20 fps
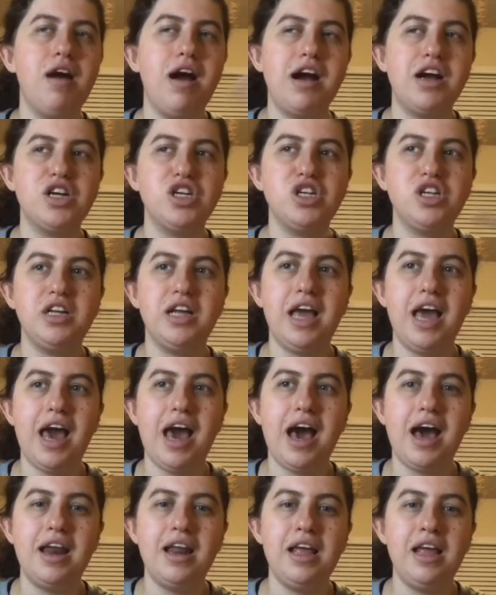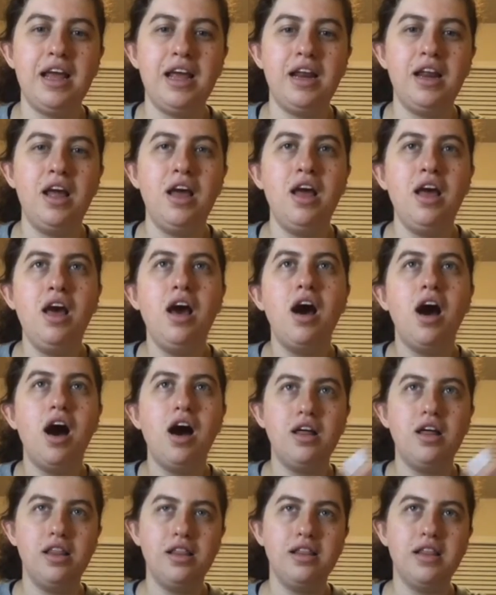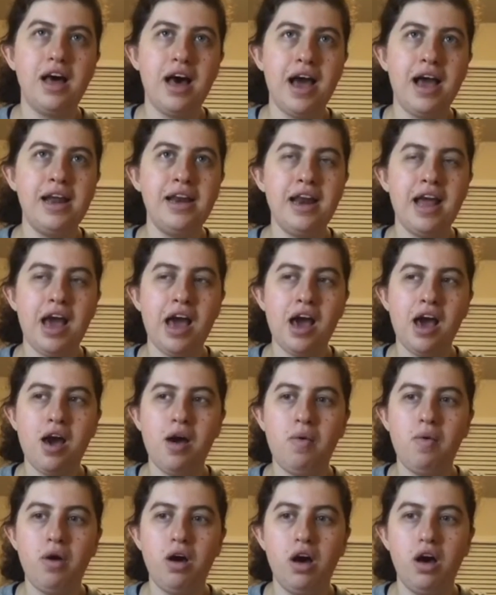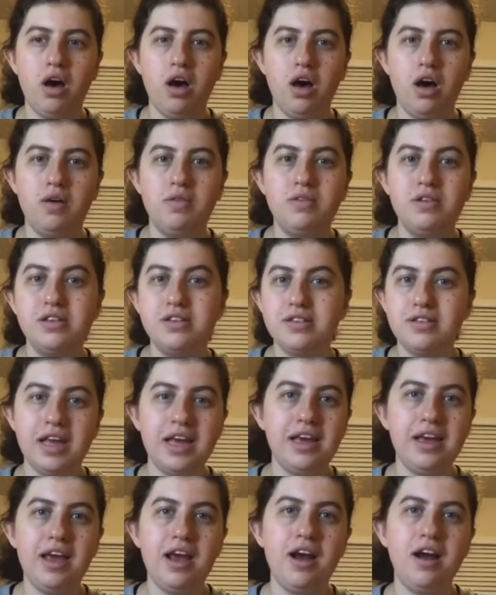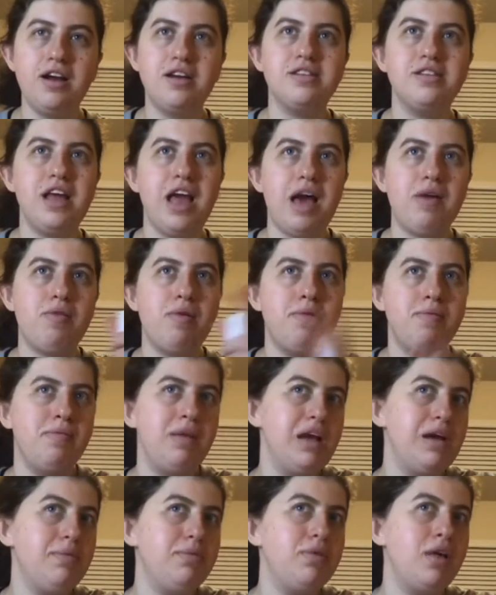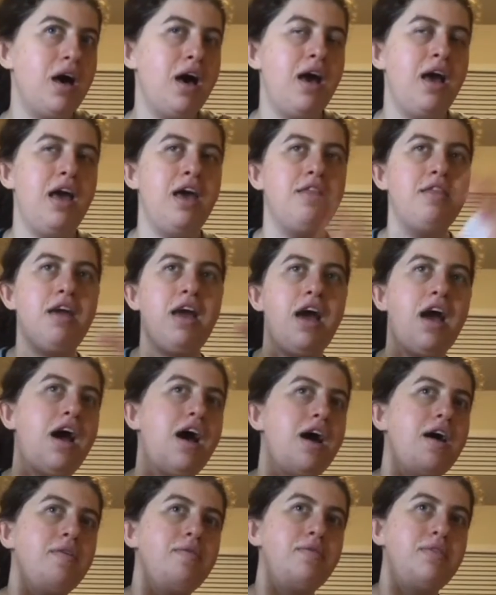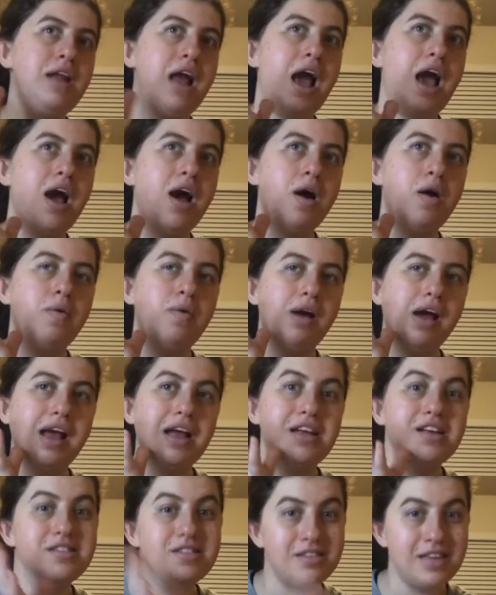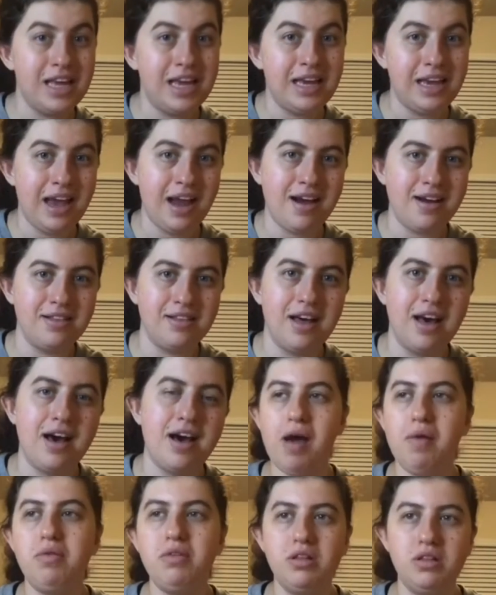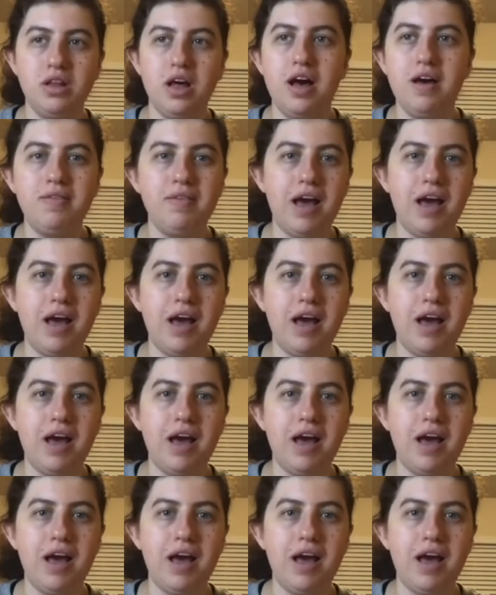They're actually adding a line now of skincare, because they have a makeup line and they have now a skincare line.